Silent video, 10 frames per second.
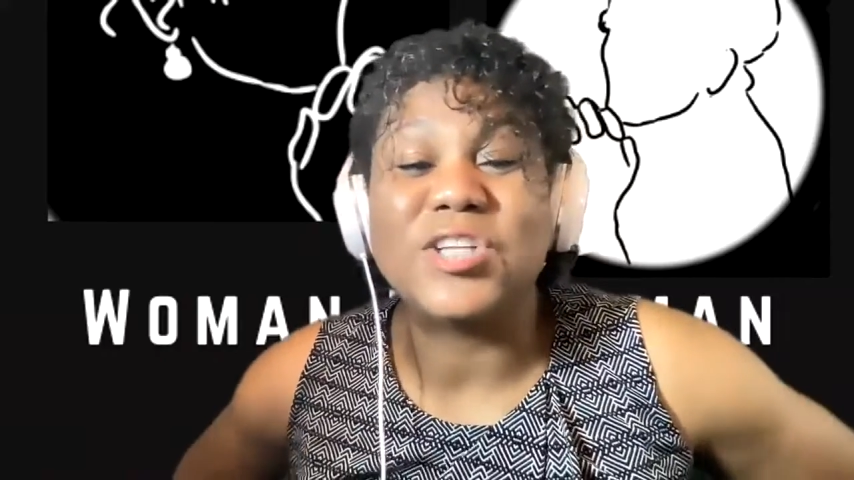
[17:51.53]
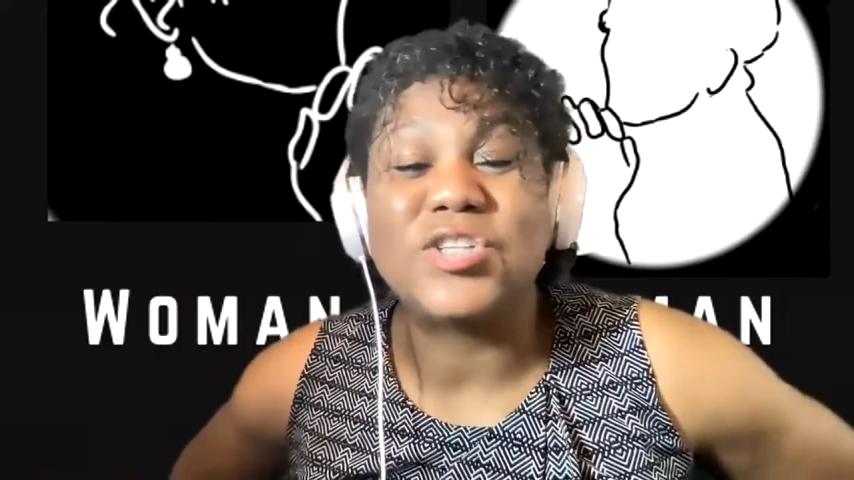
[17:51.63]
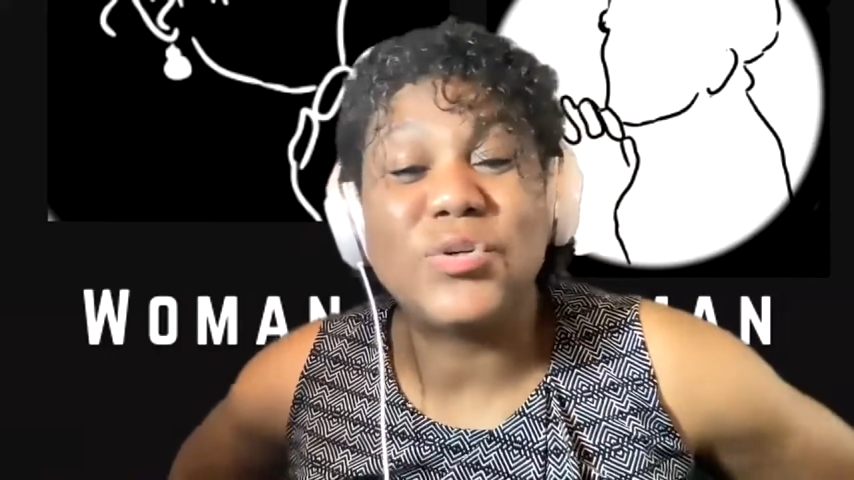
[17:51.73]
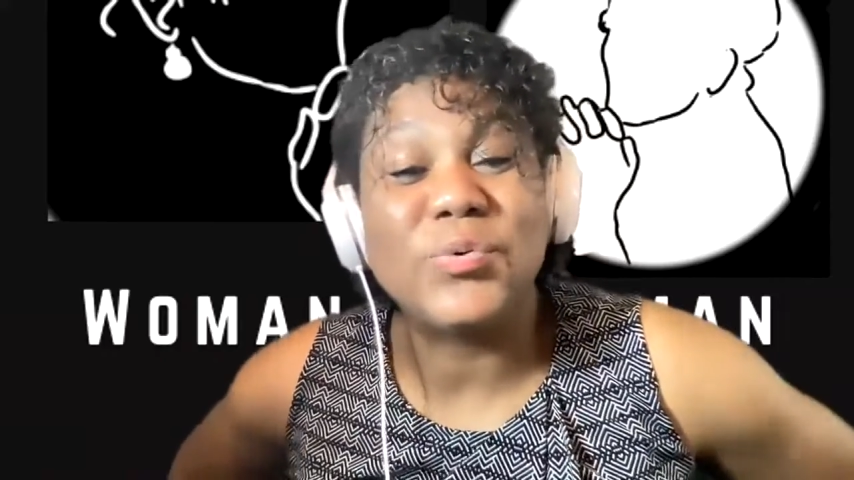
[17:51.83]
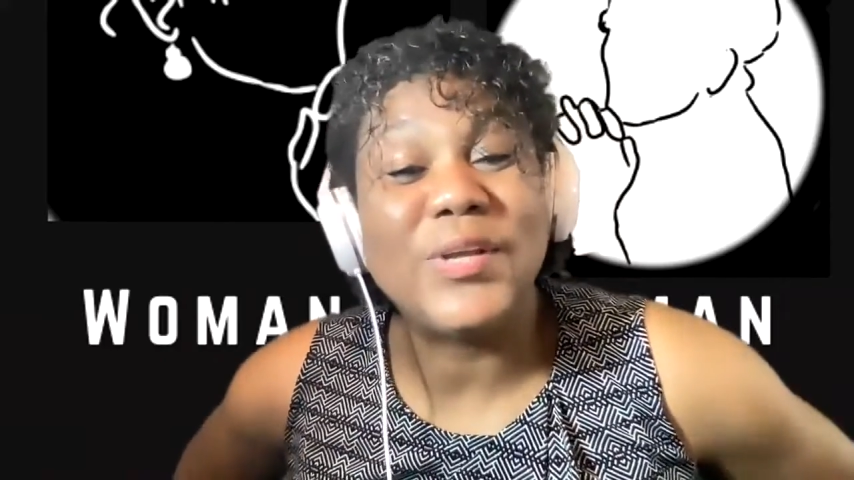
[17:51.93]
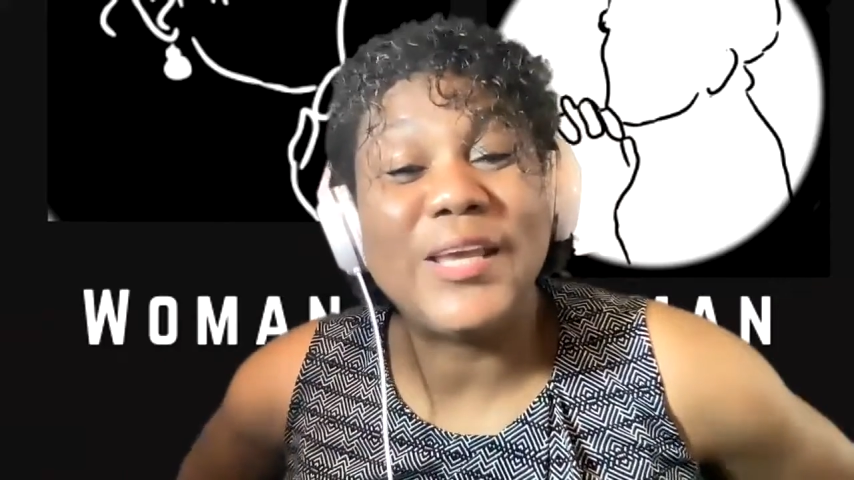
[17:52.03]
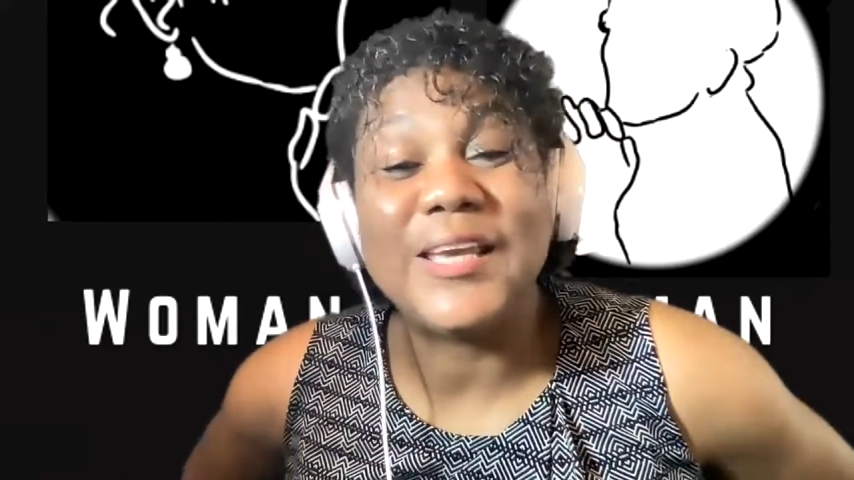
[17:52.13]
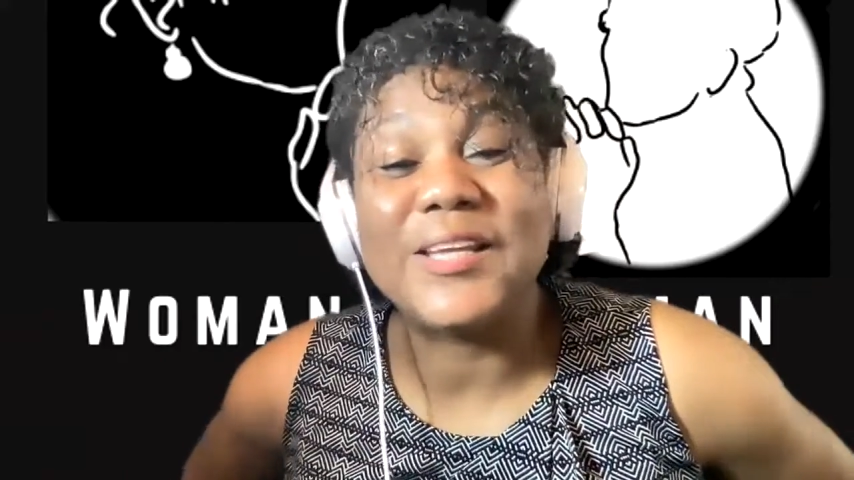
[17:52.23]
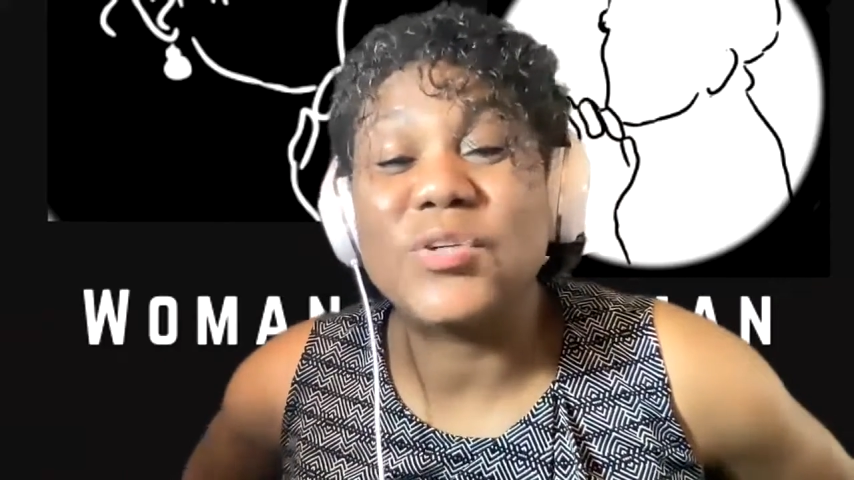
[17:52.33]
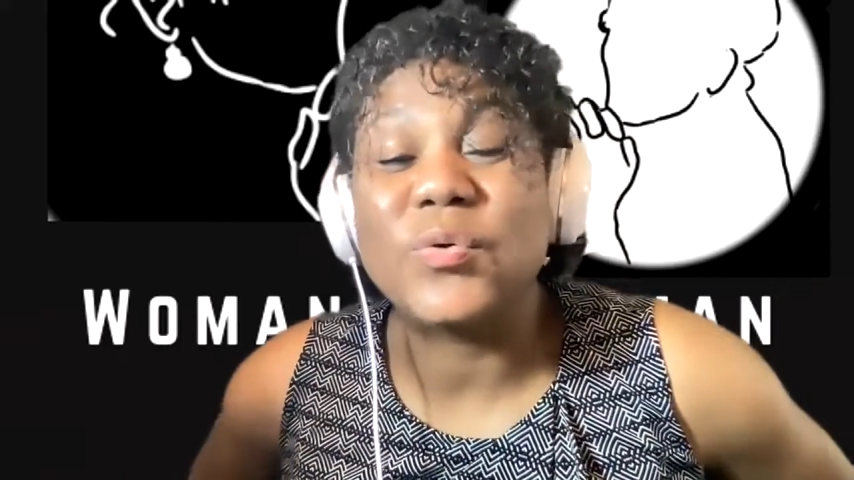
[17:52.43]
tune
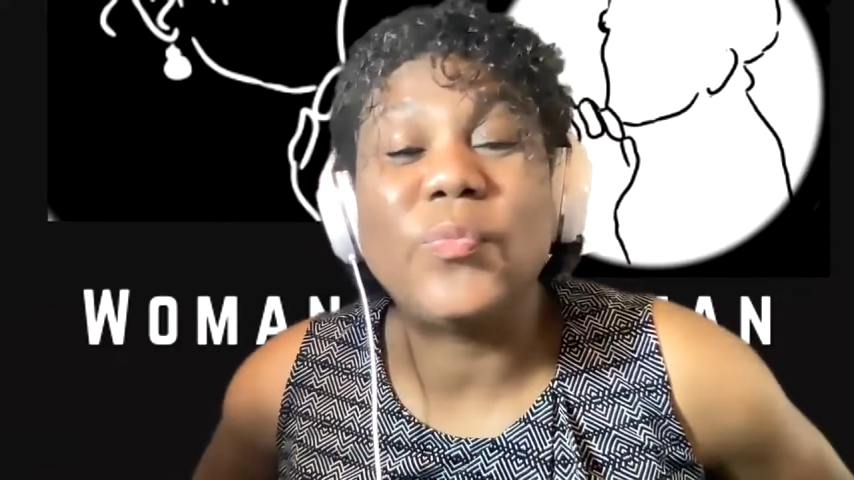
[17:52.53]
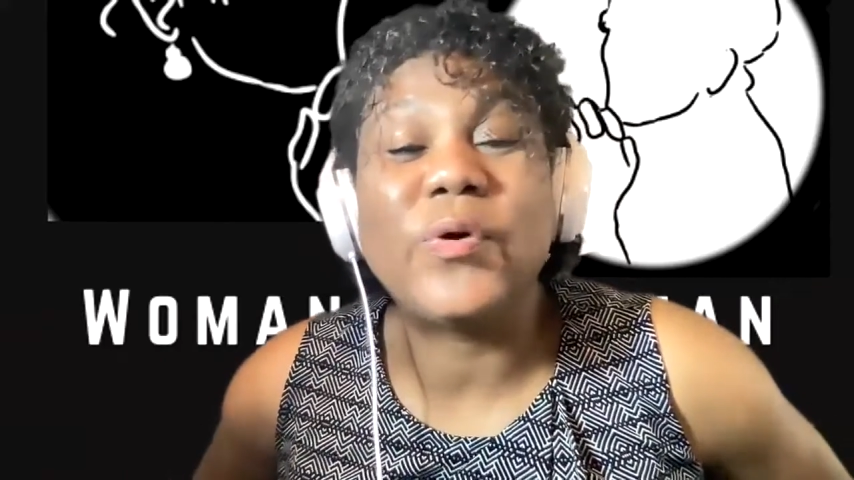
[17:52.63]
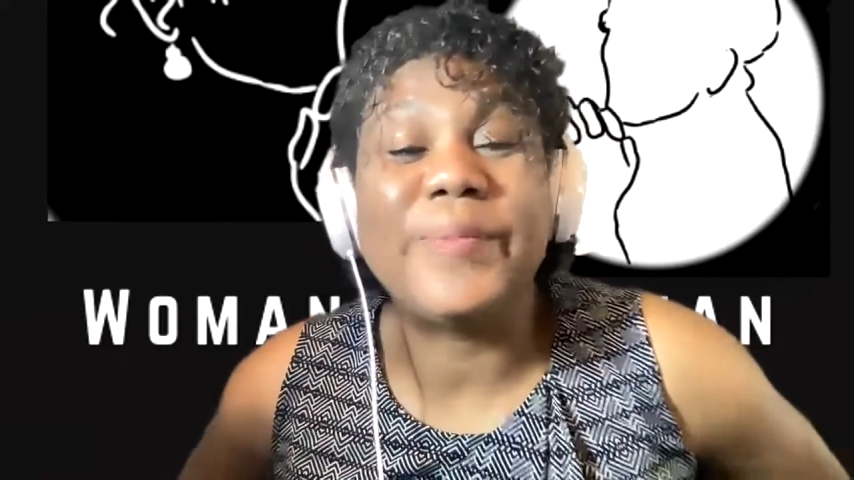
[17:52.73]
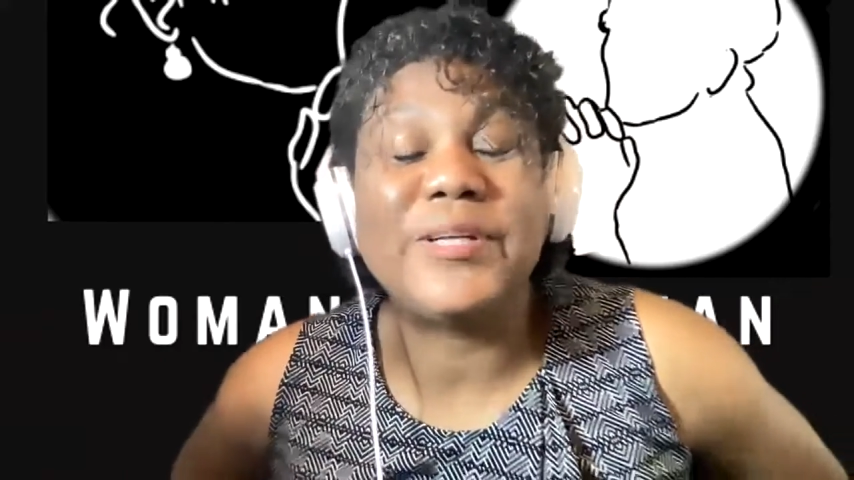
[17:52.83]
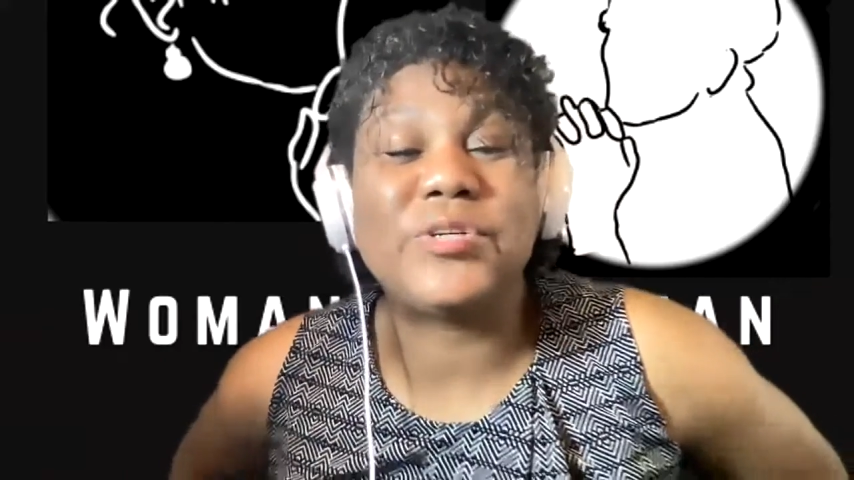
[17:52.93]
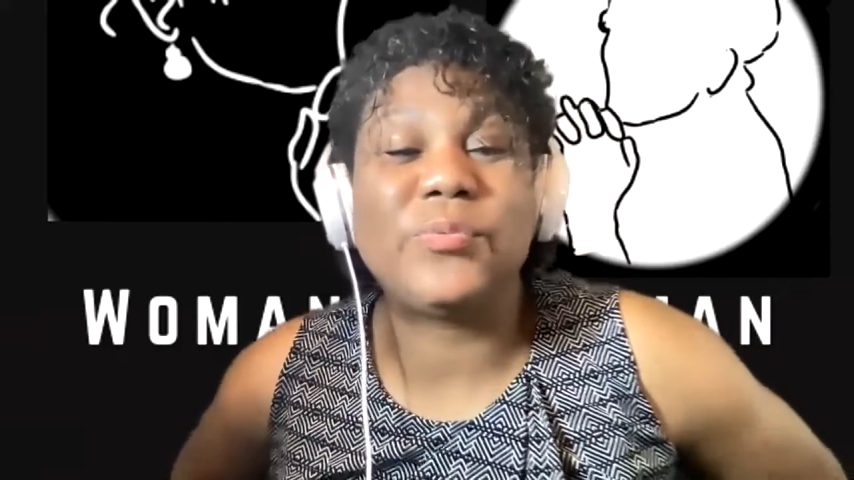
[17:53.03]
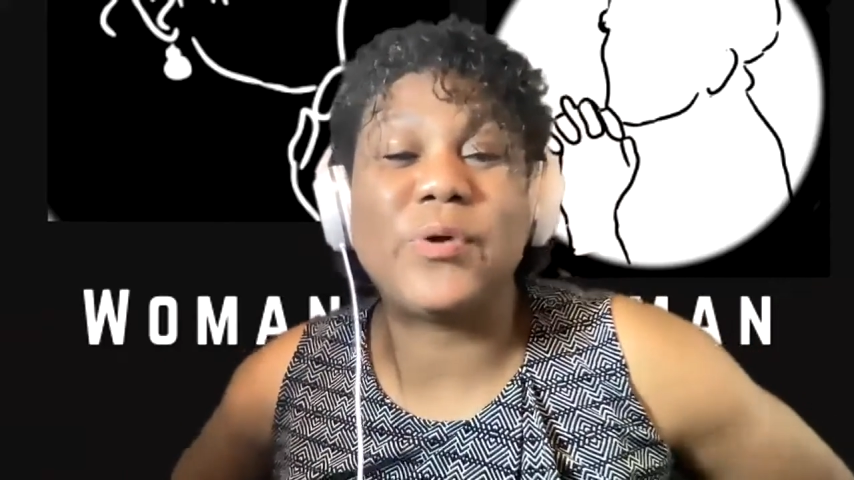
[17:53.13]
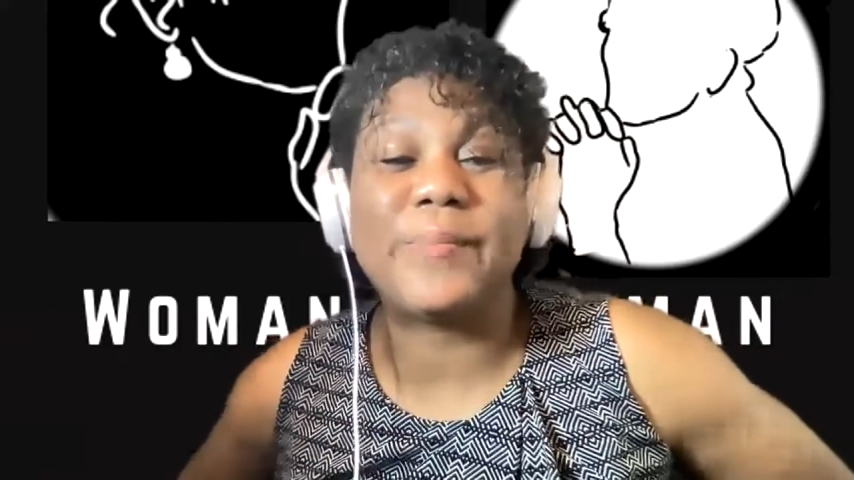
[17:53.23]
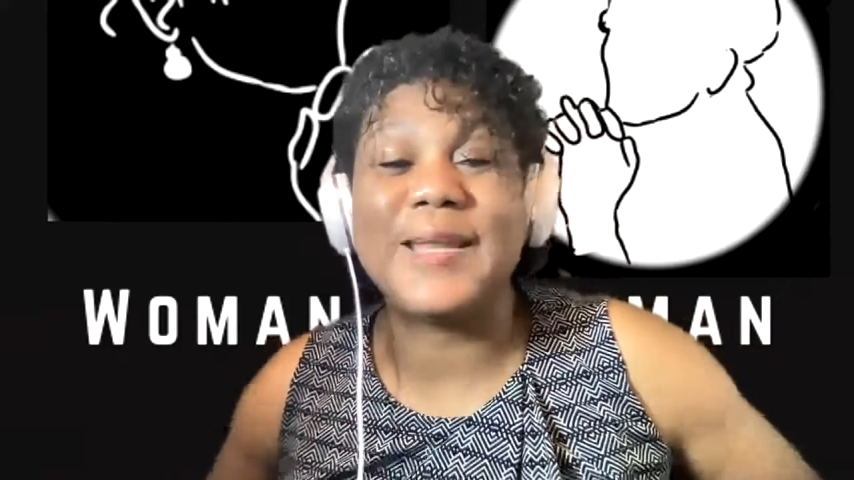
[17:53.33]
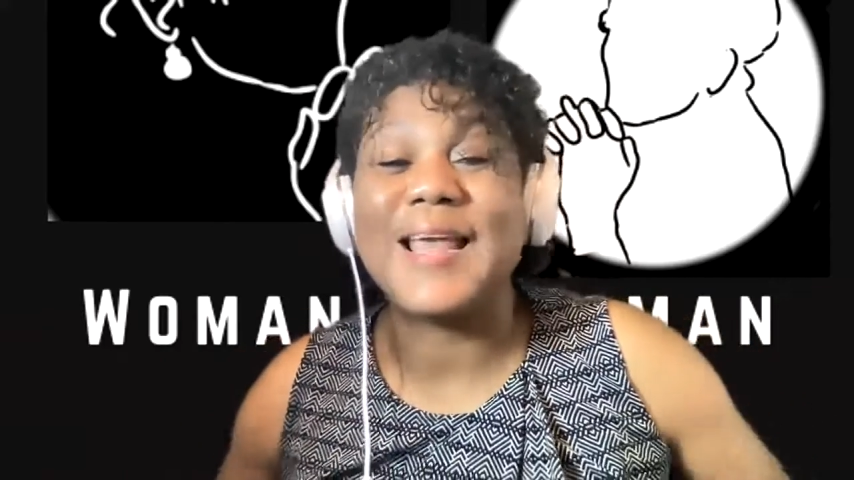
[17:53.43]
in to
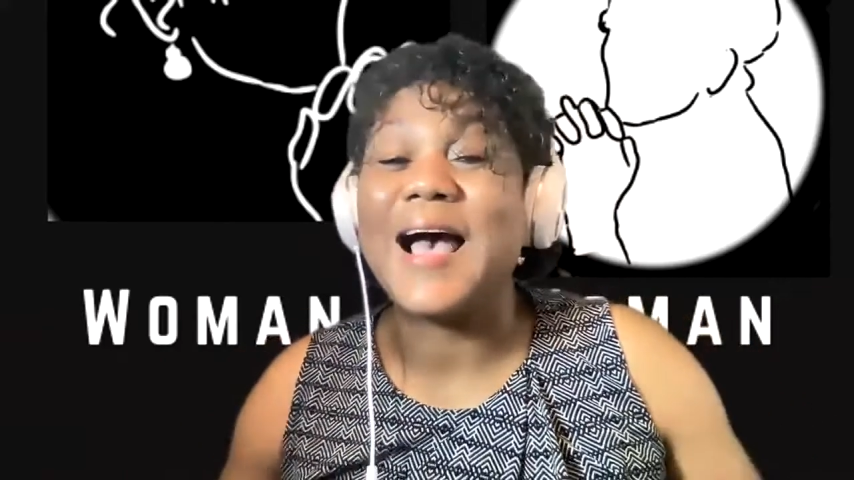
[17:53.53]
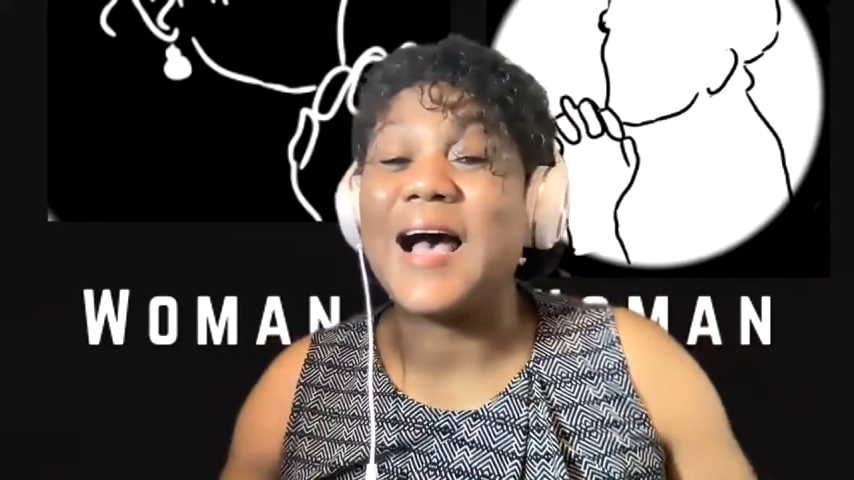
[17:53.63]
Woman.